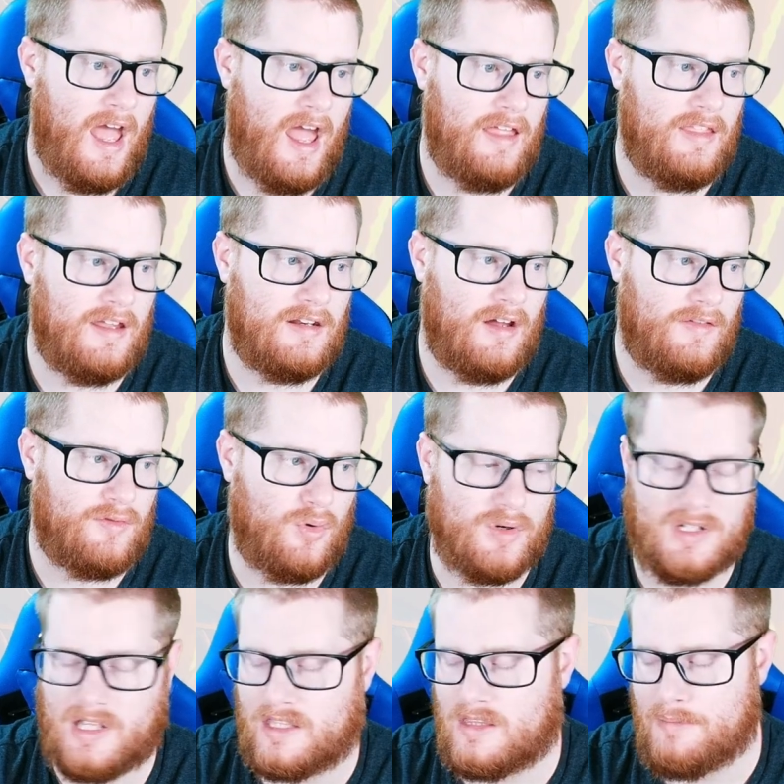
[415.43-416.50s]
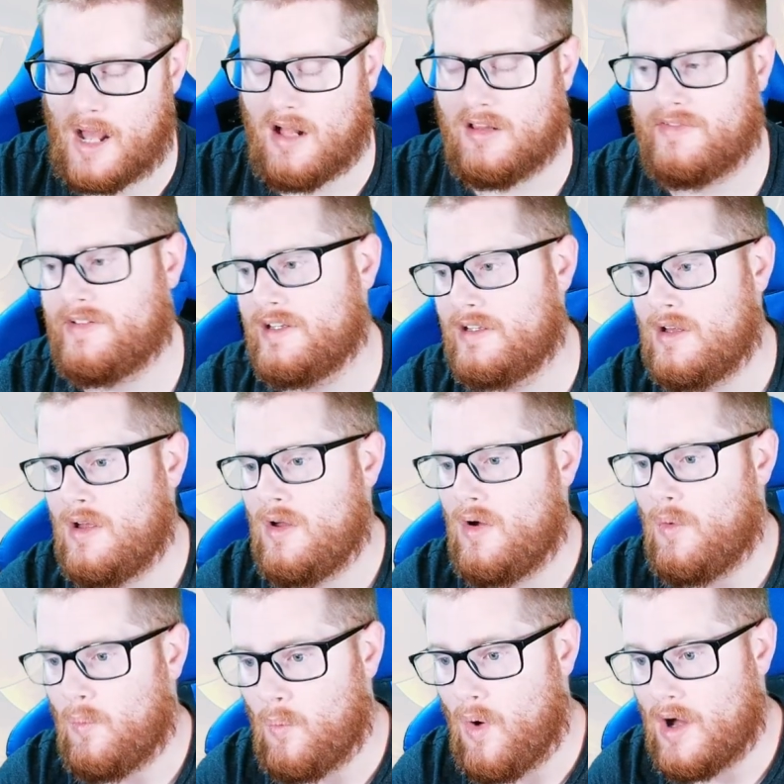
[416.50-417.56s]
And then, of course, like the Palafin
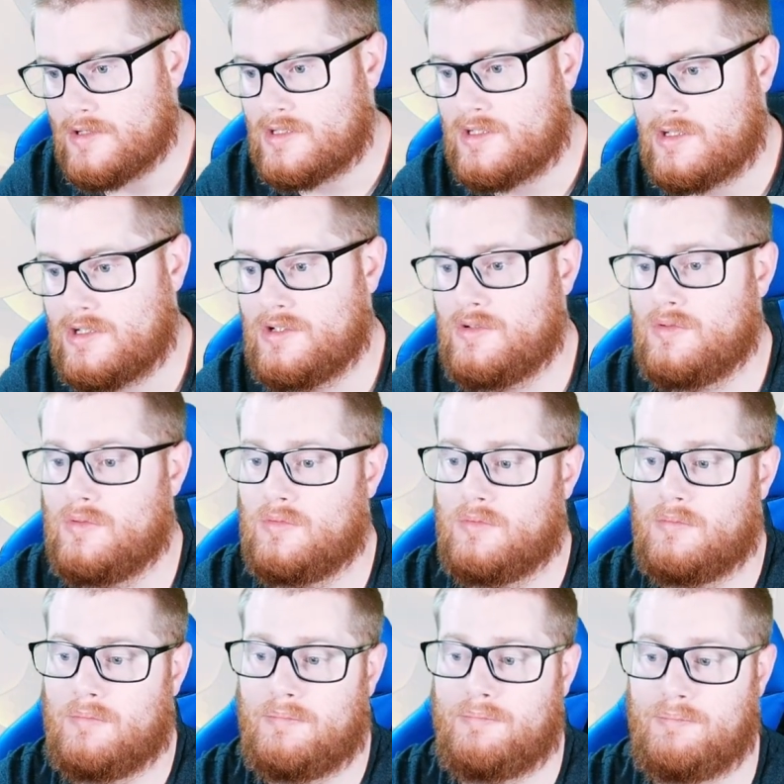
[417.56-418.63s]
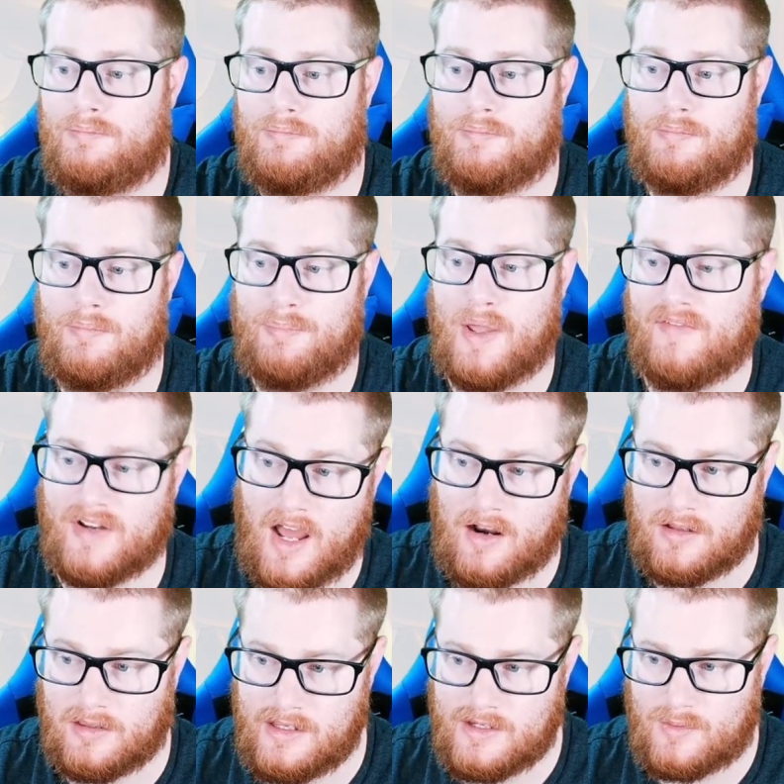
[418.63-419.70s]
wants to pivot
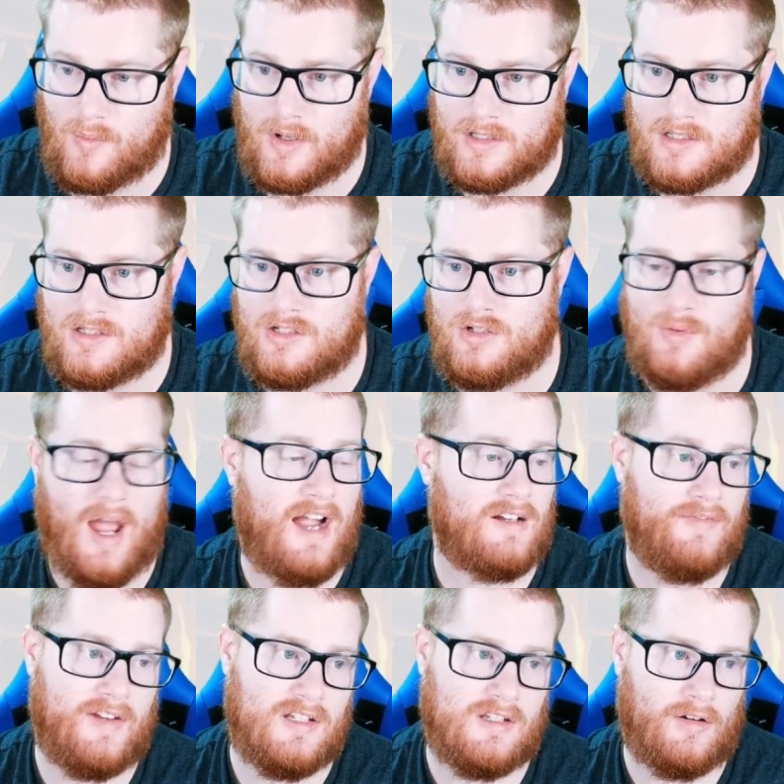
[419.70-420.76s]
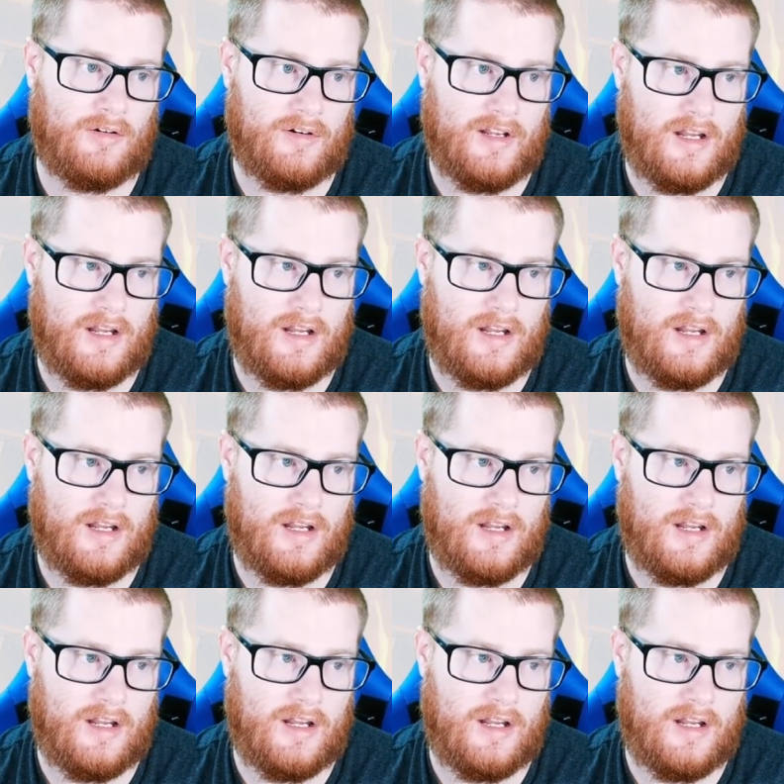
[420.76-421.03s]
out at least once to activate Zero to